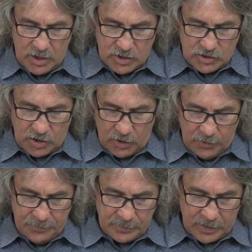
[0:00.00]

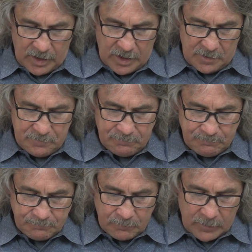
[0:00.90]
So
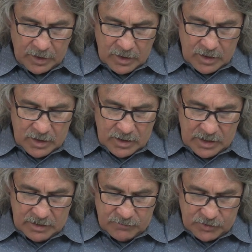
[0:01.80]

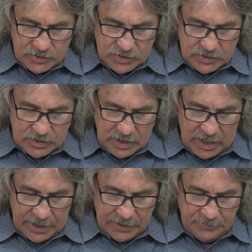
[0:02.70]
in verse
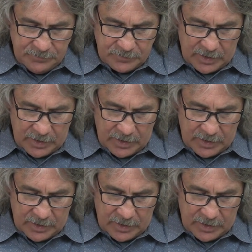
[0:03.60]
9,